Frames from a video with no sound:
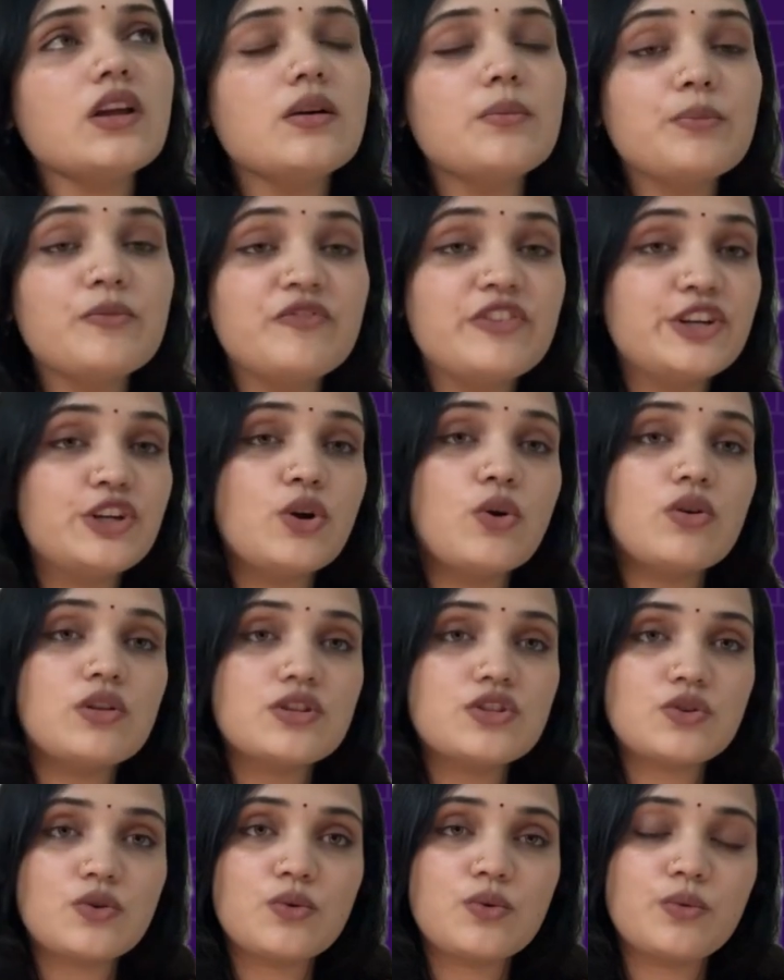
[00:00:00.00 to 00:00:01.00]
video
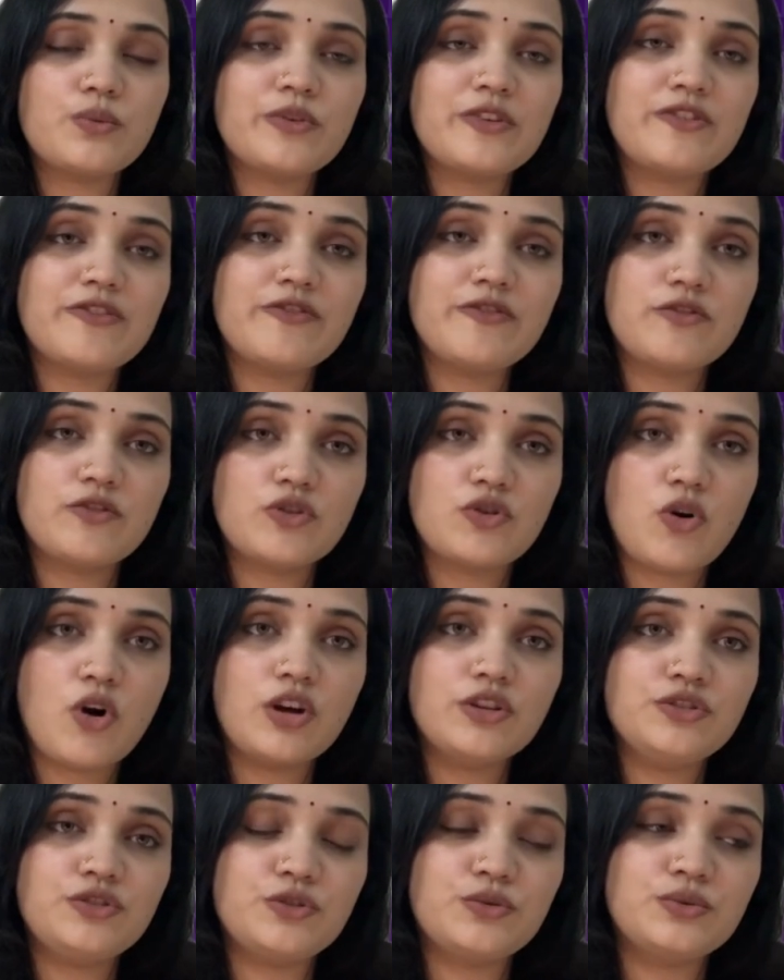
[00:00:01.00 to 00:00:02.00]
also, we've
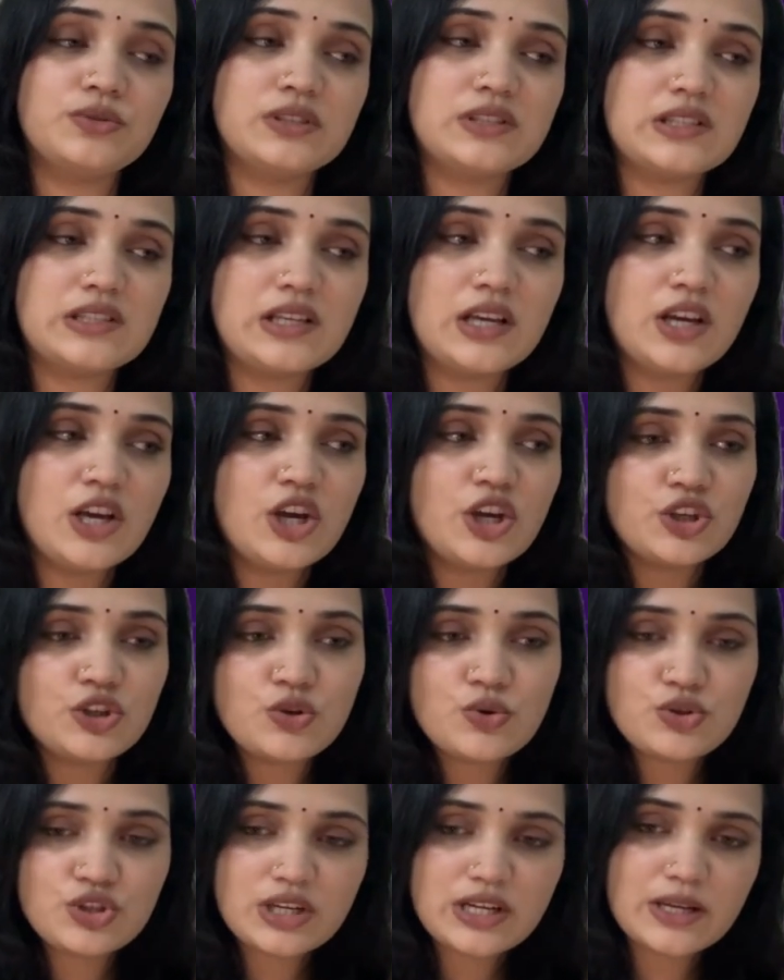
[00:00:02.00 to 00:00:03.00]
gone through this.
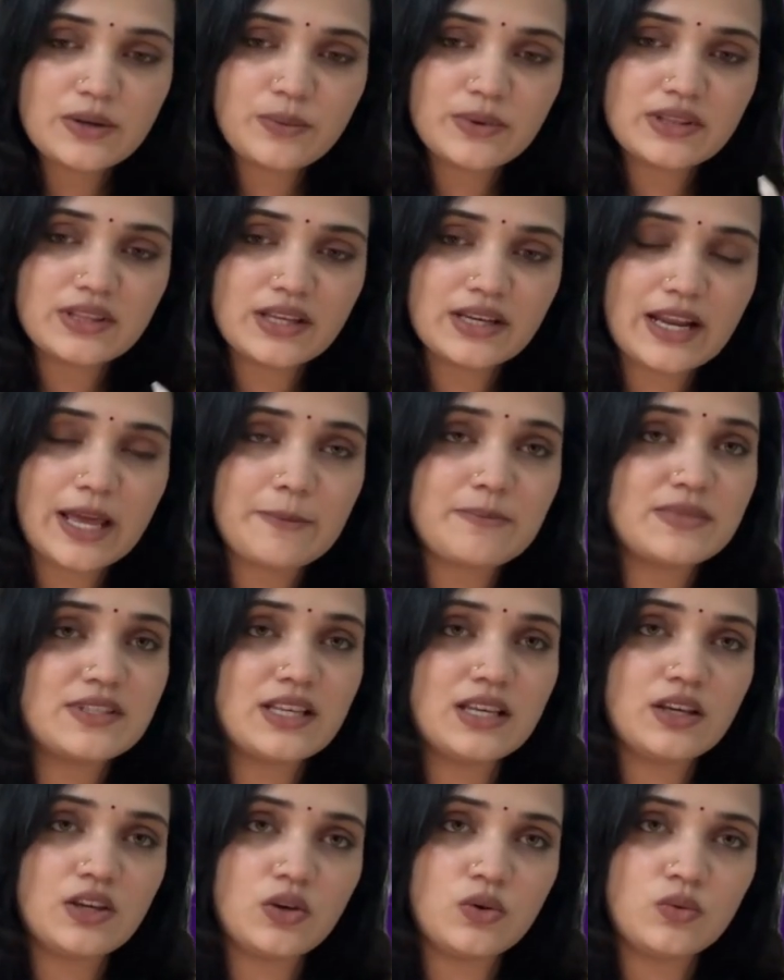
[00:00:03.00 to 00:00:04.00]
Usually with an
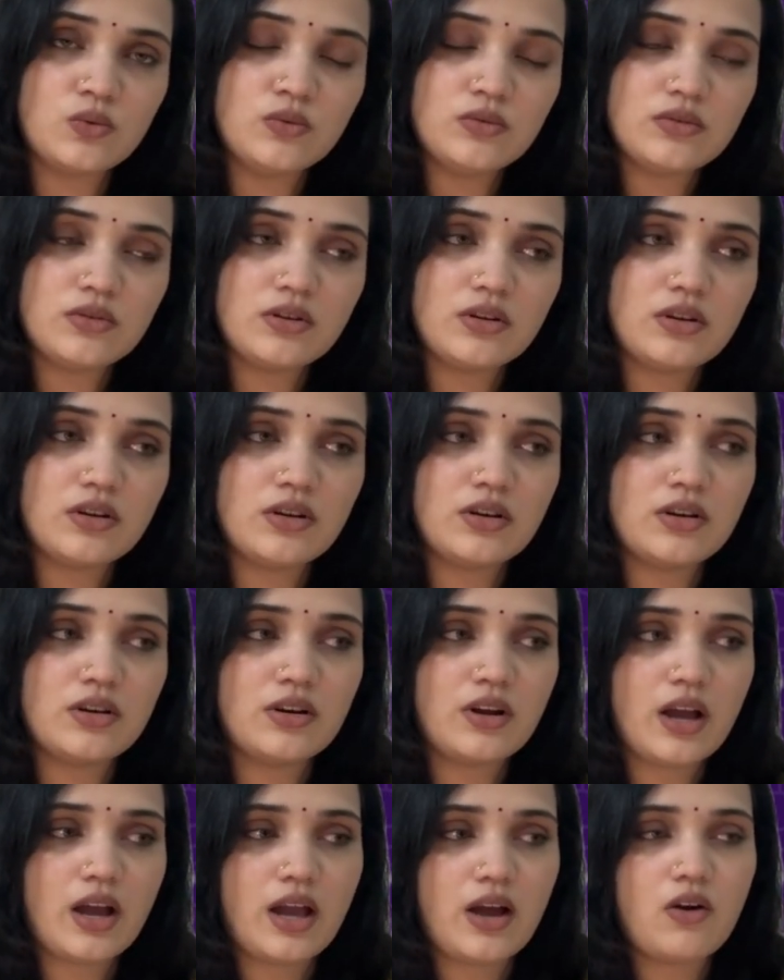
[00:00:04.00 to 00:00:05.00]
MCQ,
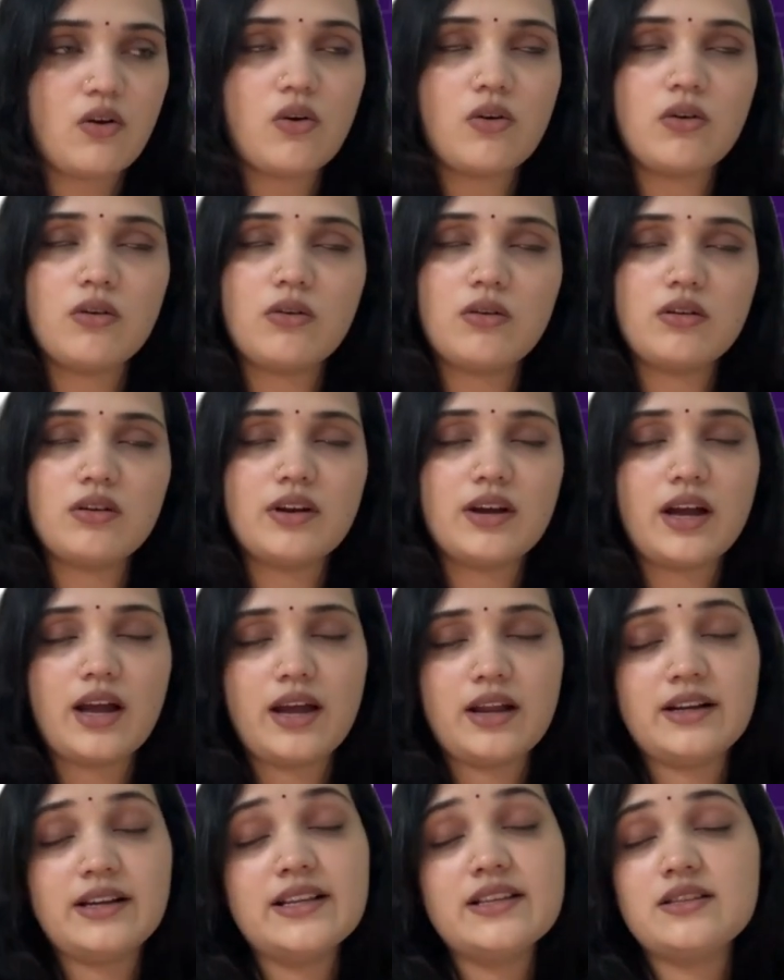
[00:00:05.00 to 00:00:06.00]

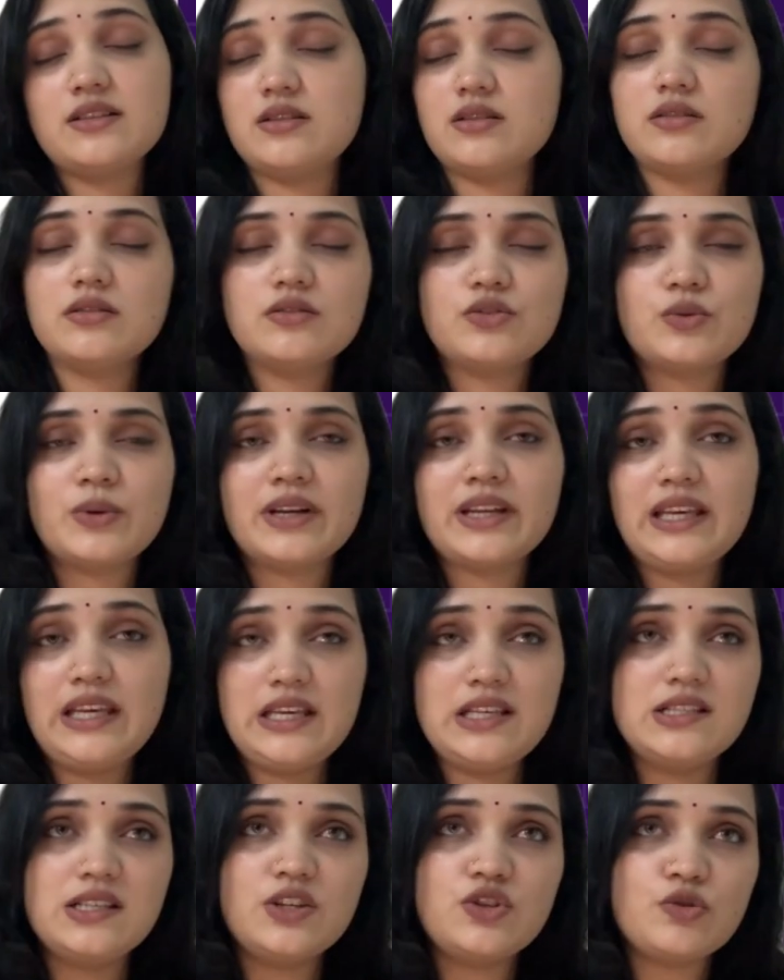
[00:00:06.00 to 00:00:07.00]
at least to an
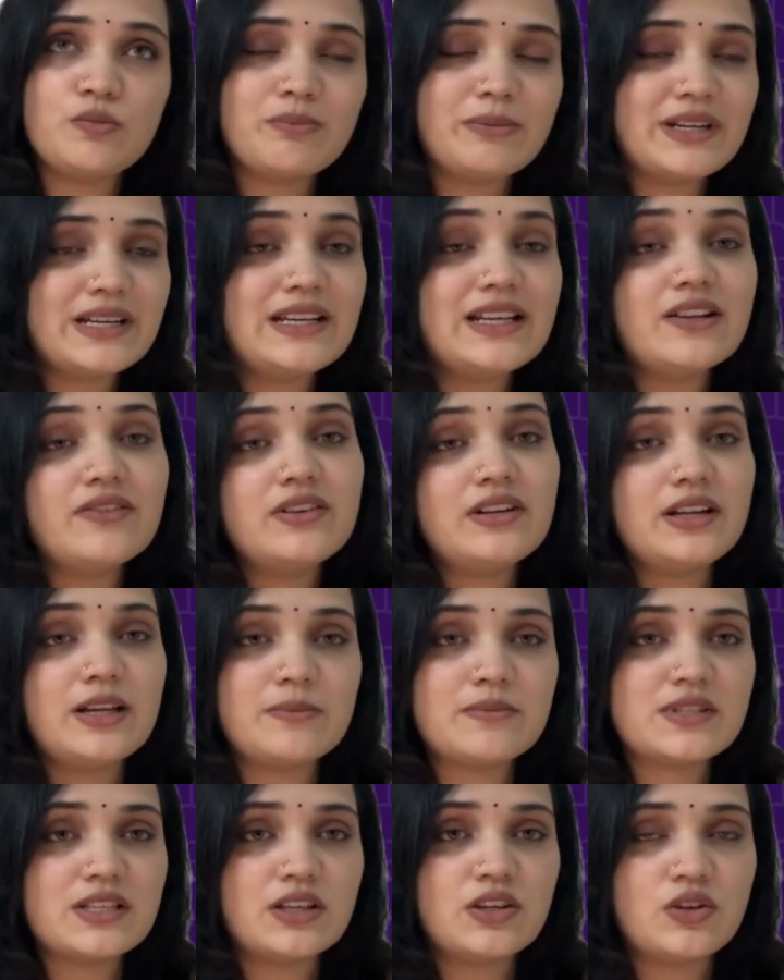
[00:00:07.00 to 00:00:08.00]
easy to mid-level
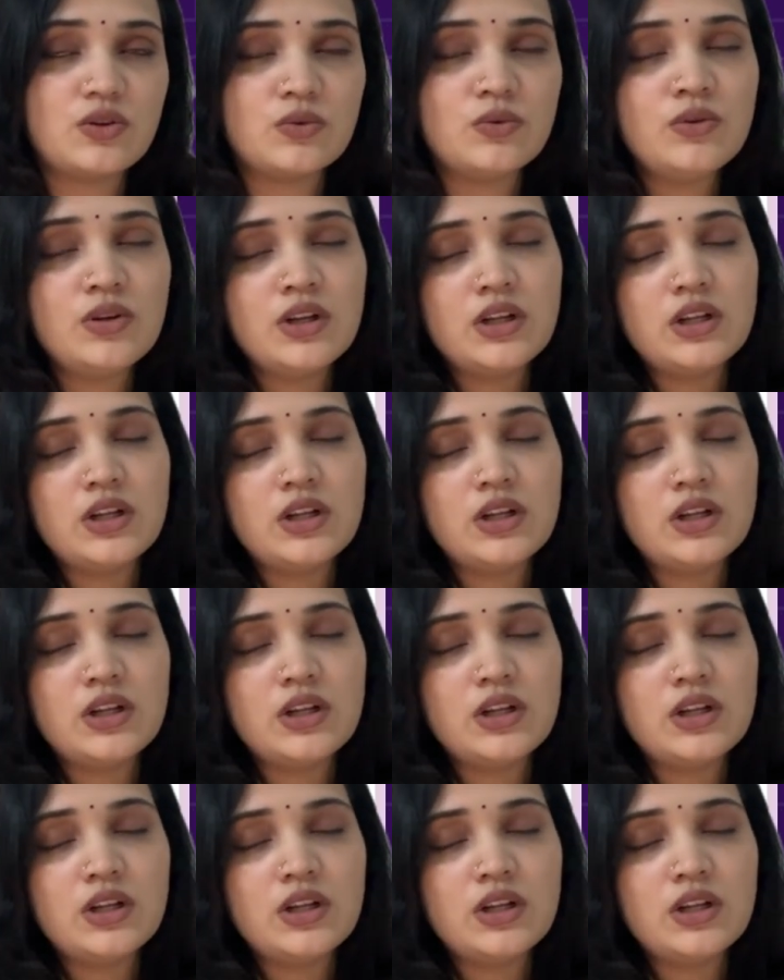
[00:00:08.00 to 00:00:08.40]
MCQ,